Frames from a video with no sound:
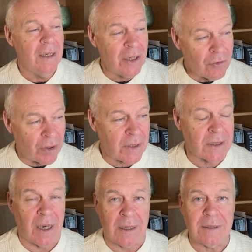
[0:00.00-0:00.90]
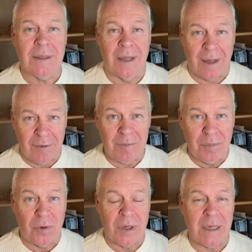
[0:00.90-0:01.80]
criticised Clive
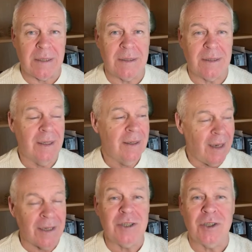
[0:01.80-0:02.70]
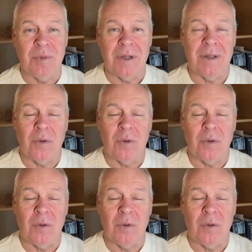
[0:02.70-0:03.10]
Body's instrument,